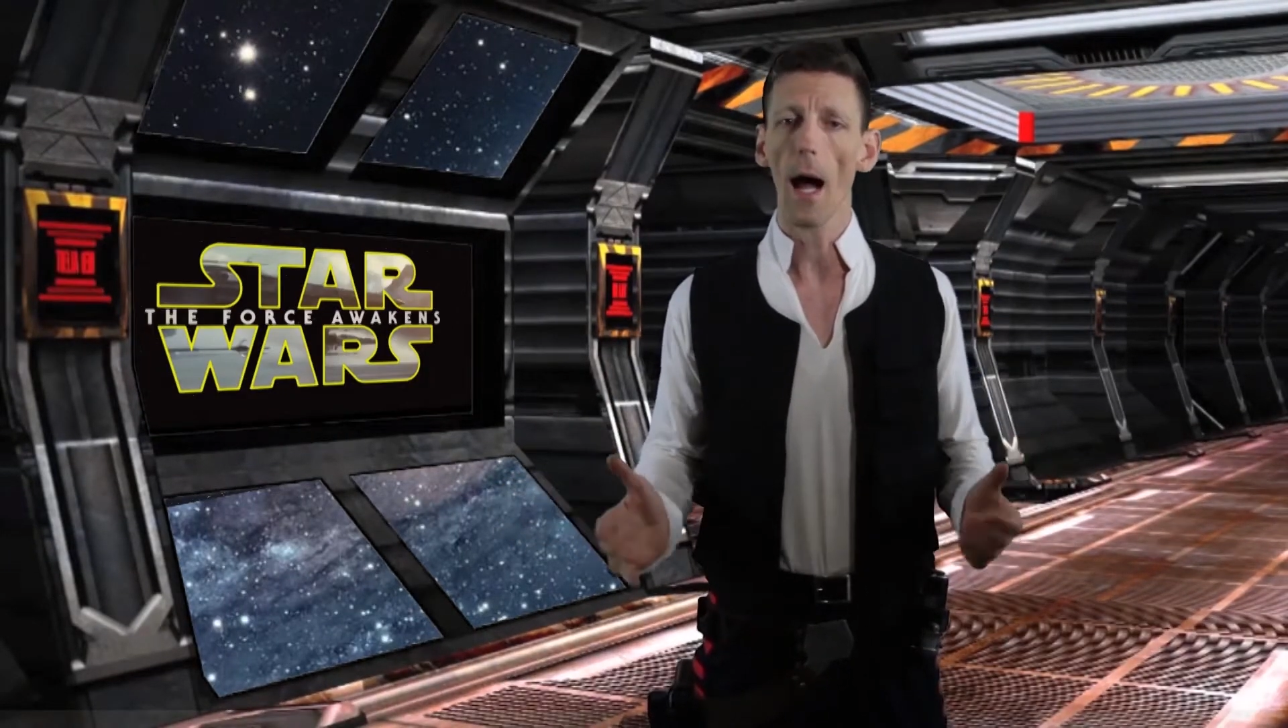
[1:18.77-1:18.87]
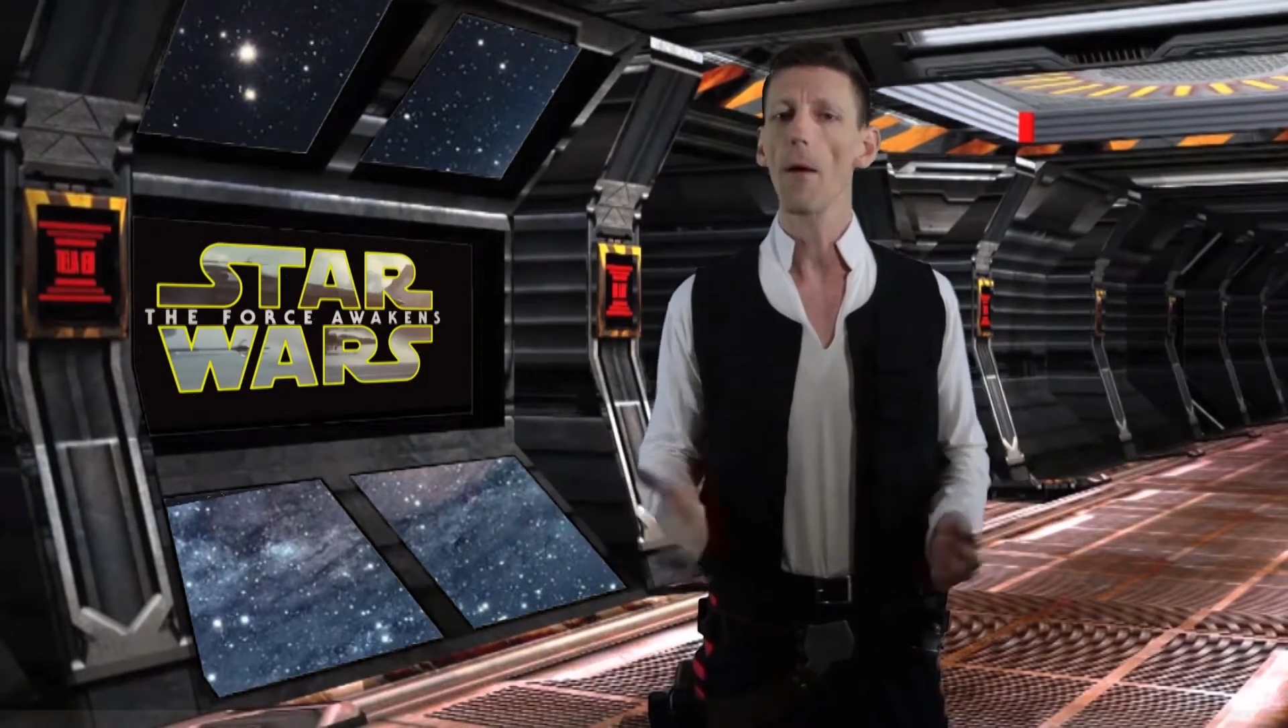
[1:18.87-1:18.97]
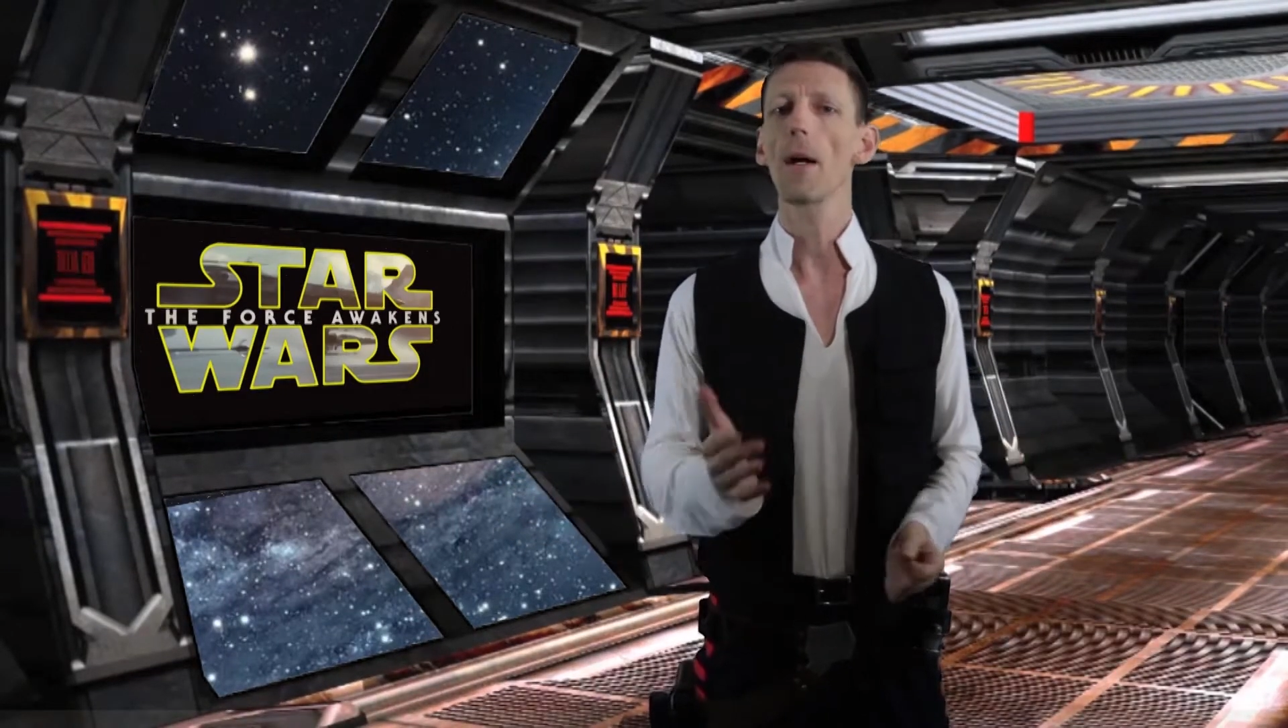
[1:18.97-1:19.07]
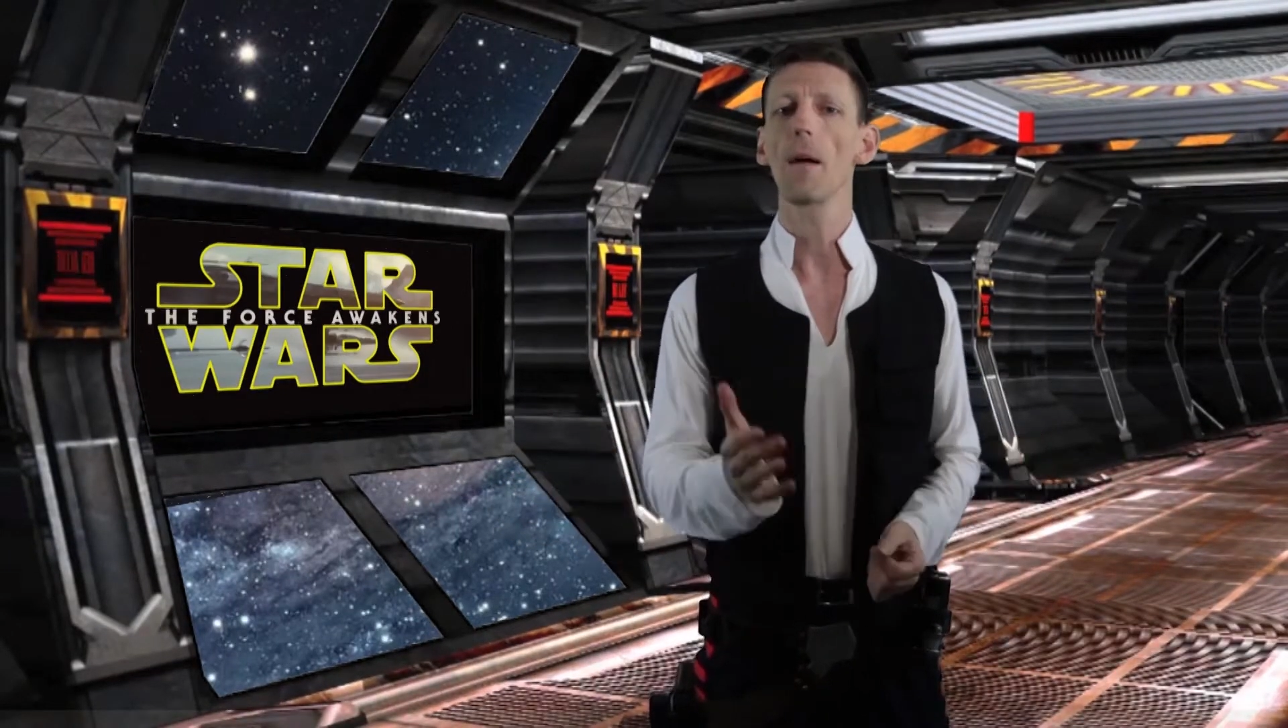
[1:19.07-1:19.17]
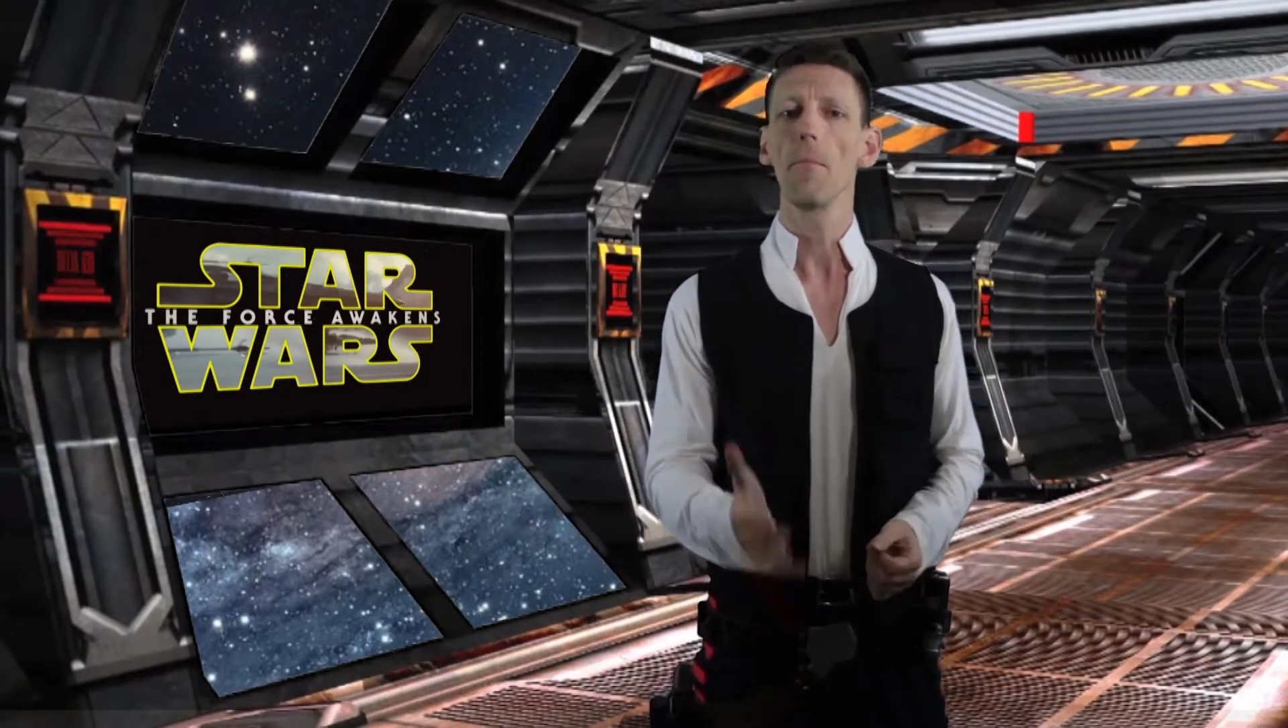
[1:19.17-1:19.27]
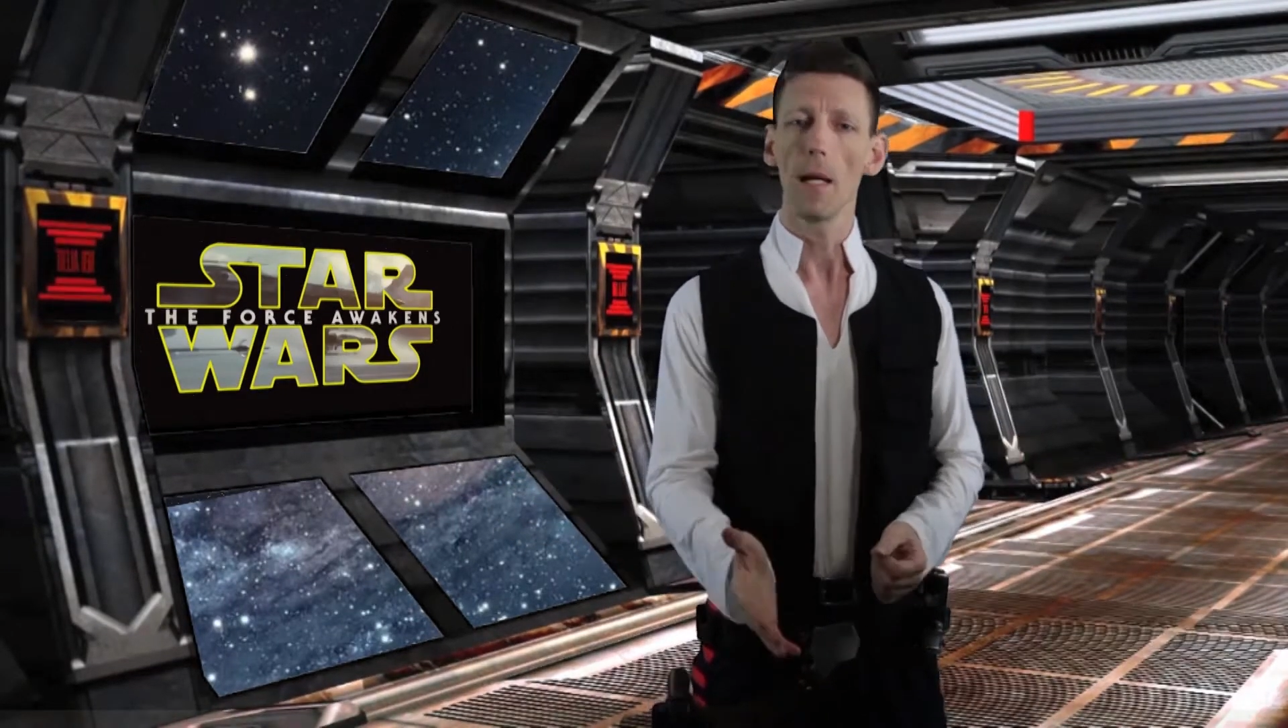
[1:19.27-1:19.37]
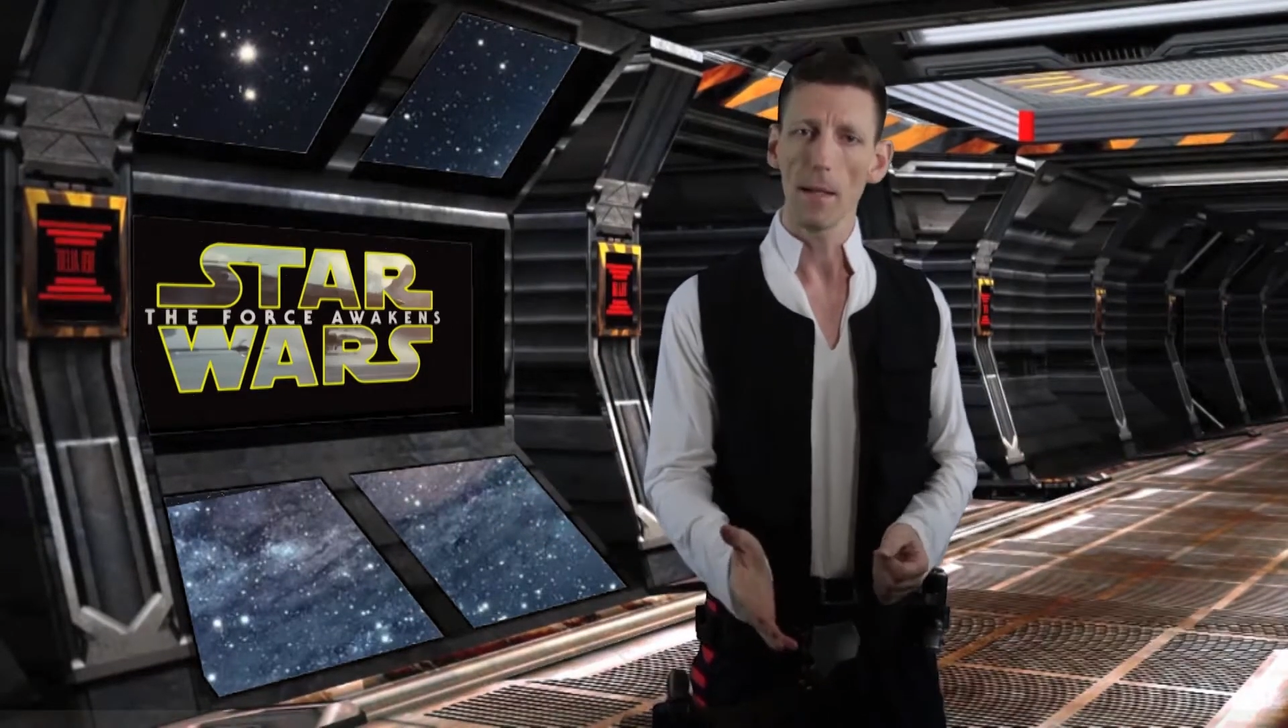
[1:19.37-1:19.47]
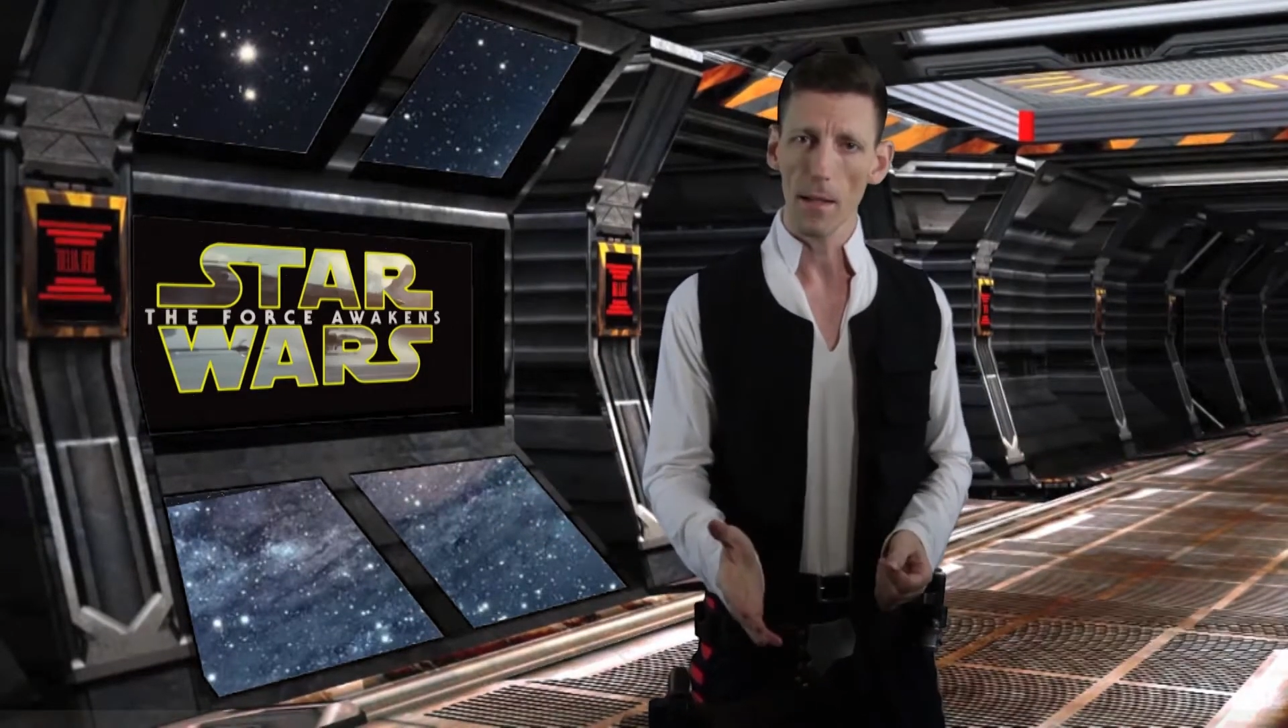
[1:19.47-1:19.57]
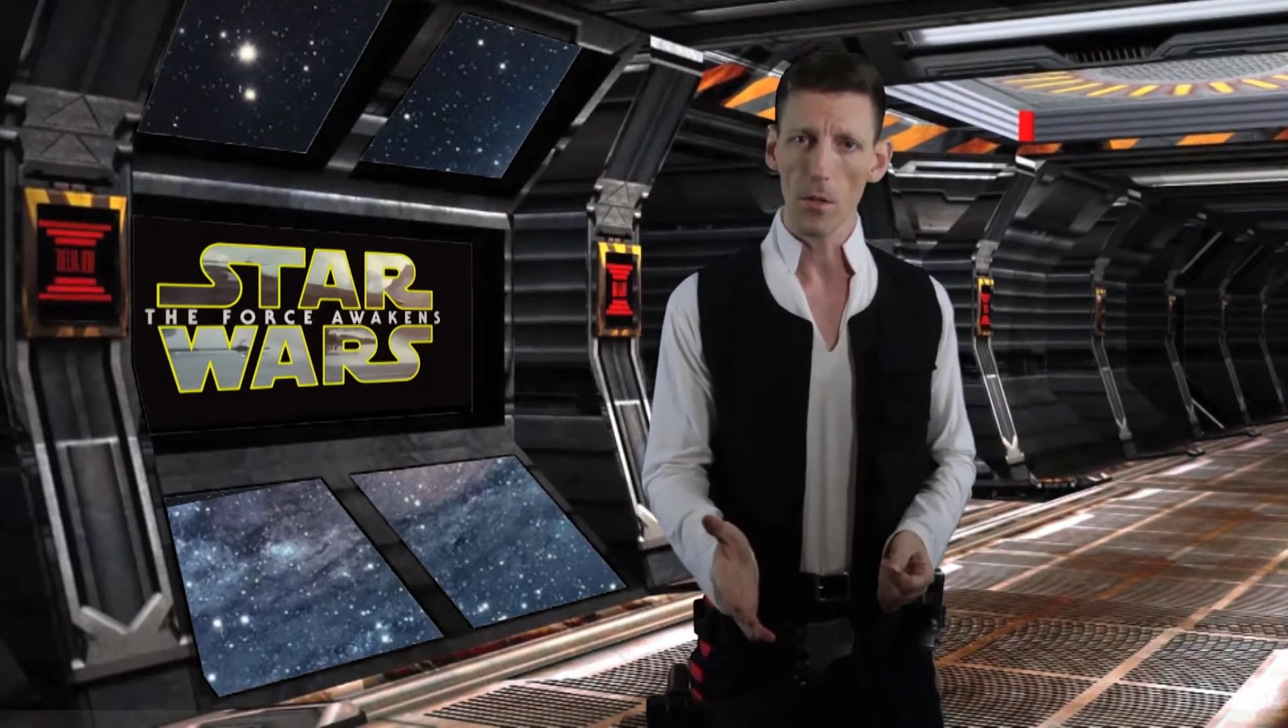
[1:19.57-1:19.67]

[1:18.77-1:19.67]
I recommend